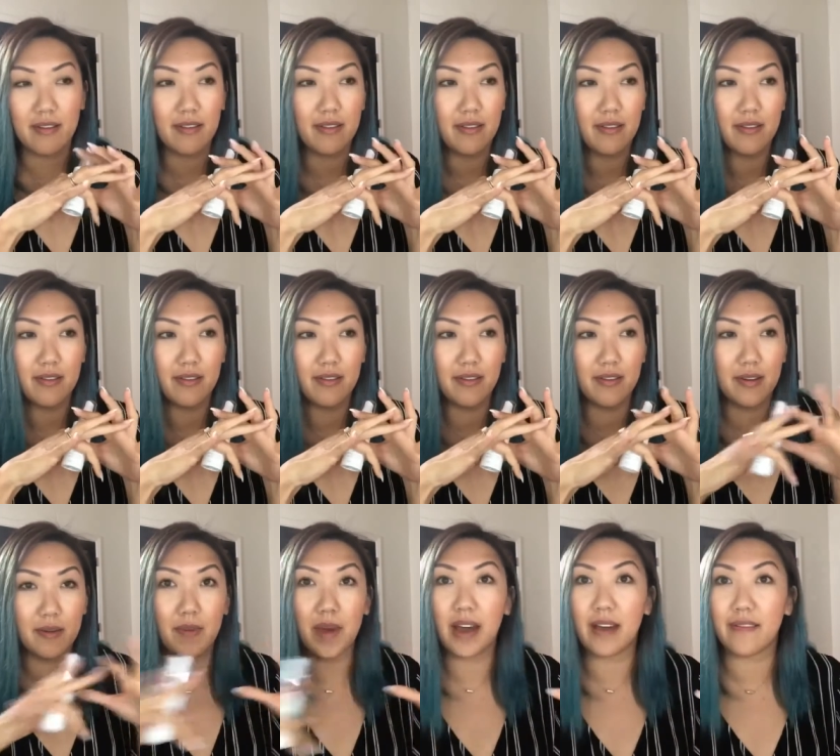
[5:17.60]

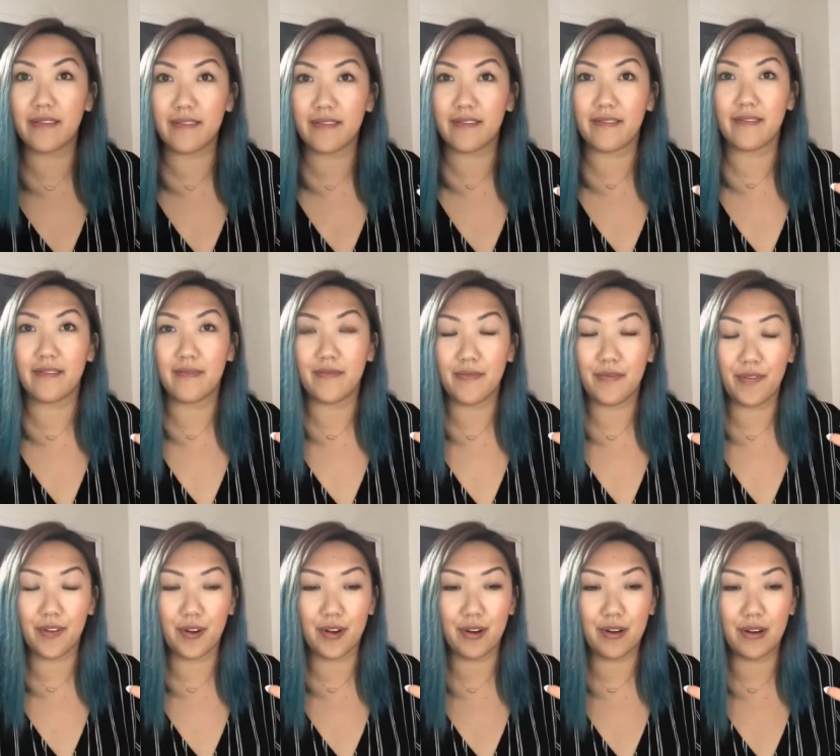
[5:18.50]
the best
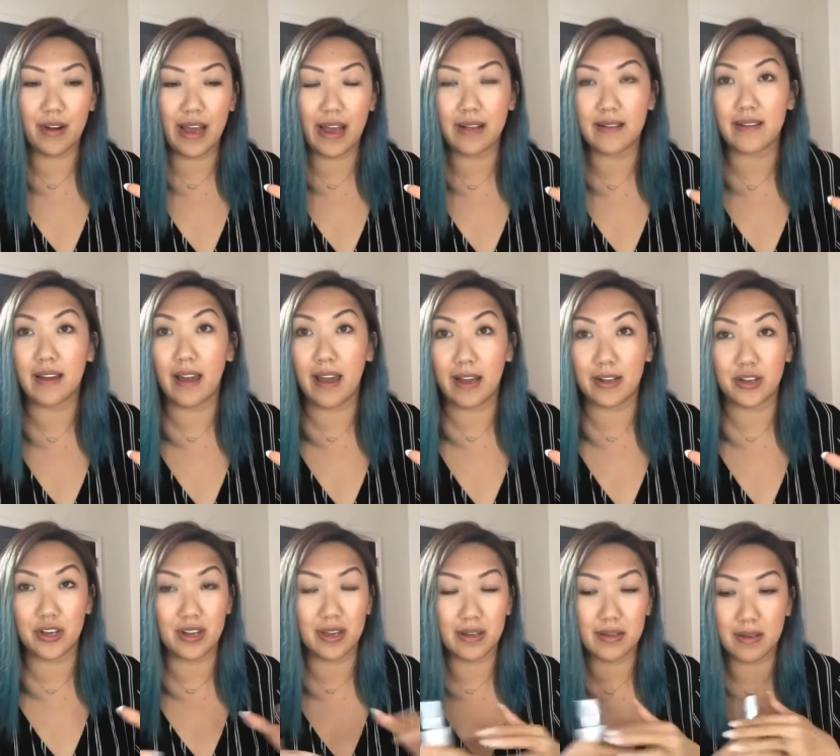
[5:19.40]
for
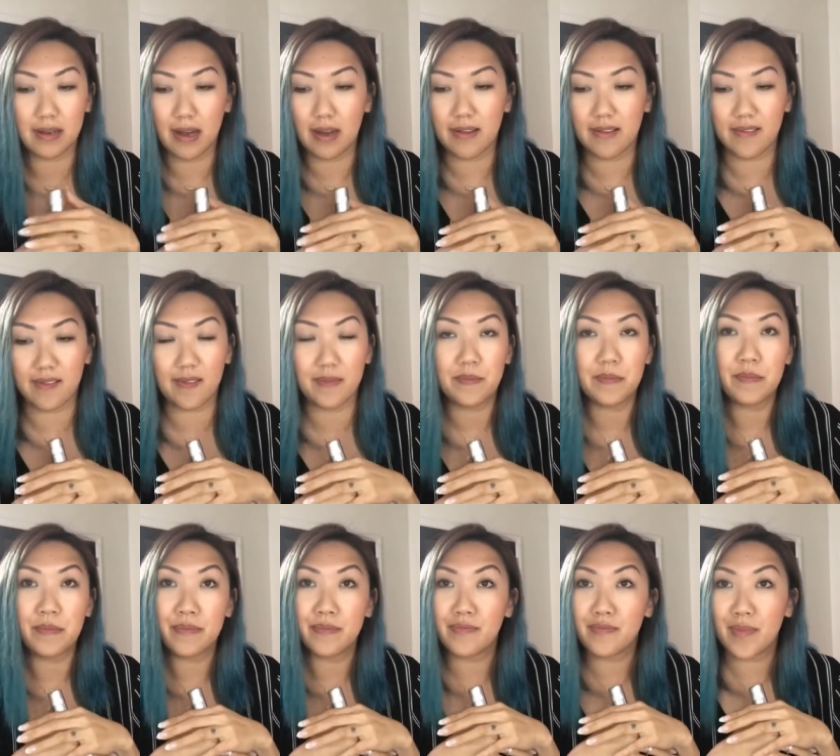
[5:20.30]
anti-aging. It does
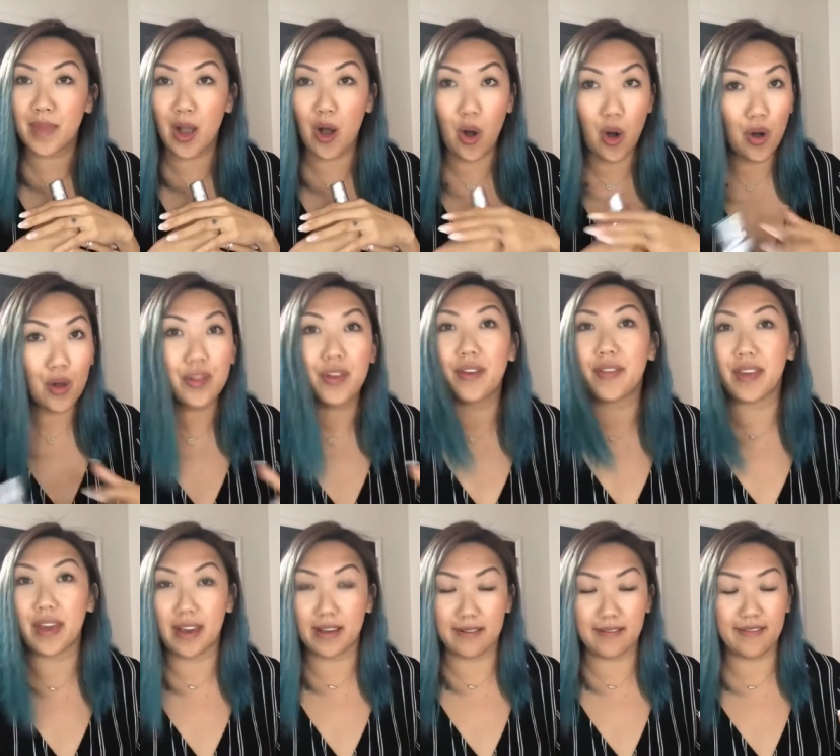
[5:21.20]
all the
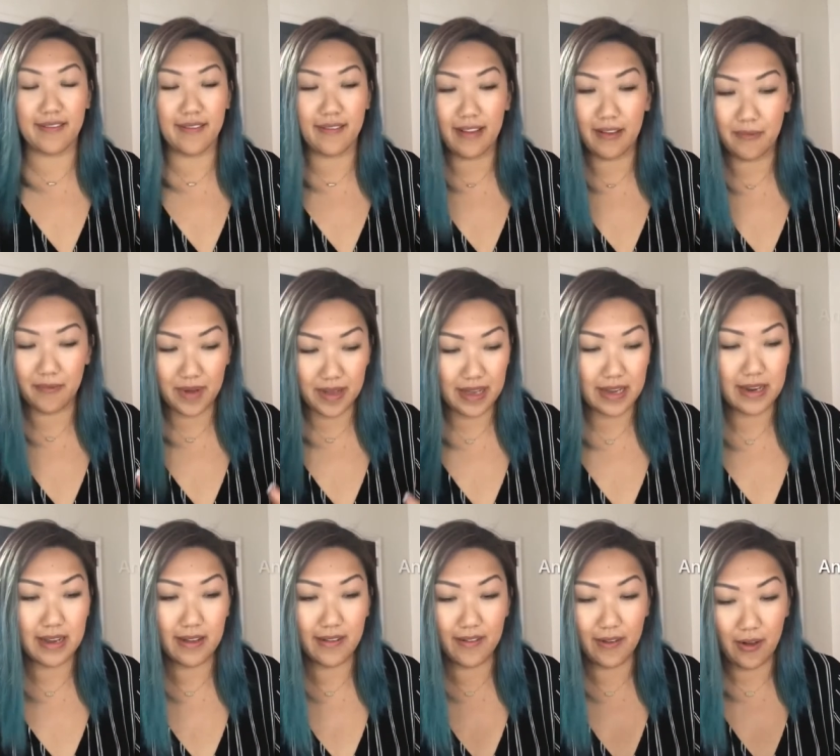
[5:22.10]
things. It really
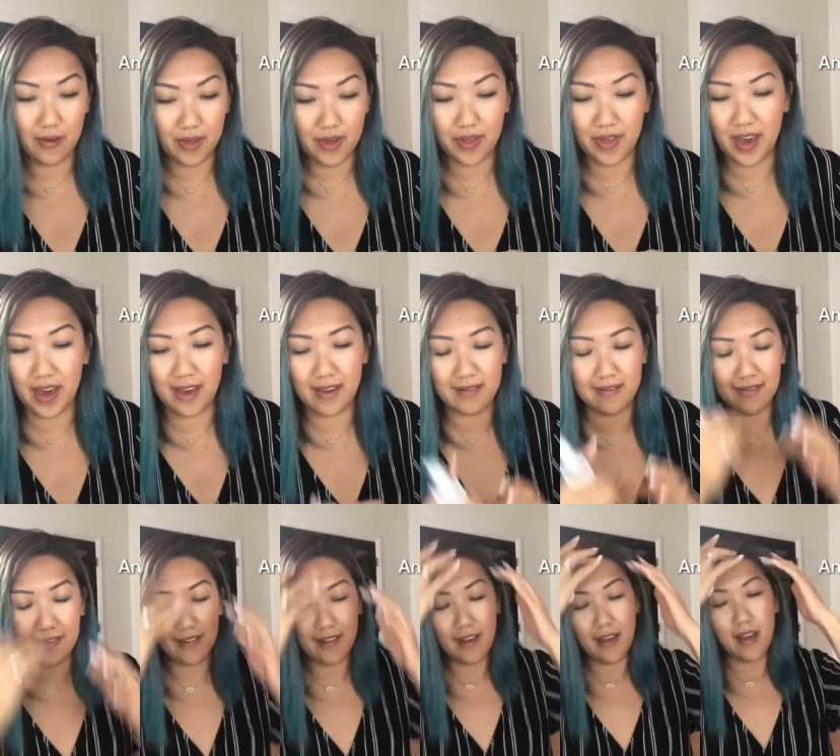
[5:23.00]
does all the
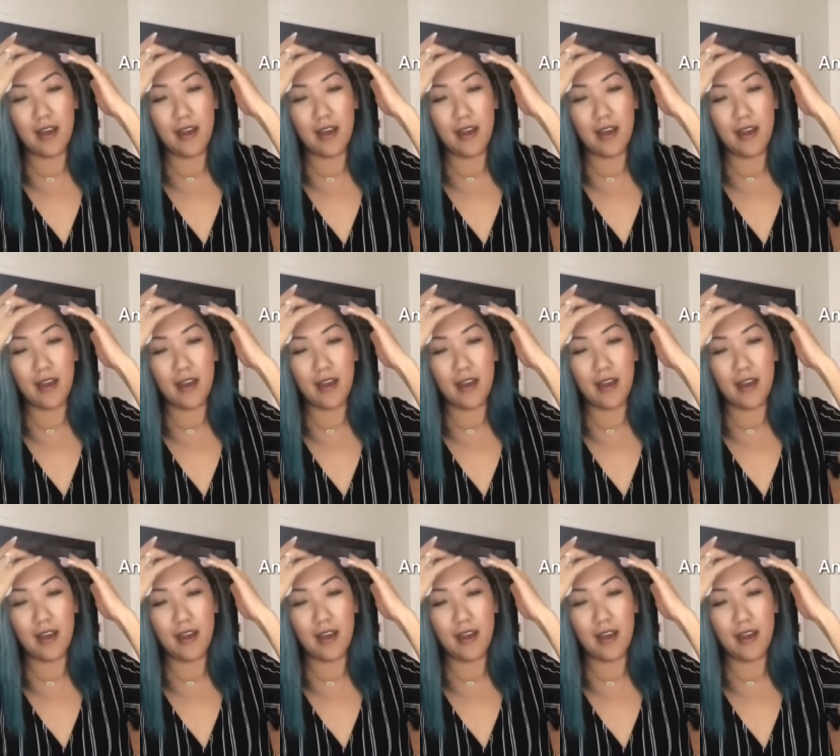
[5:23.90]
things.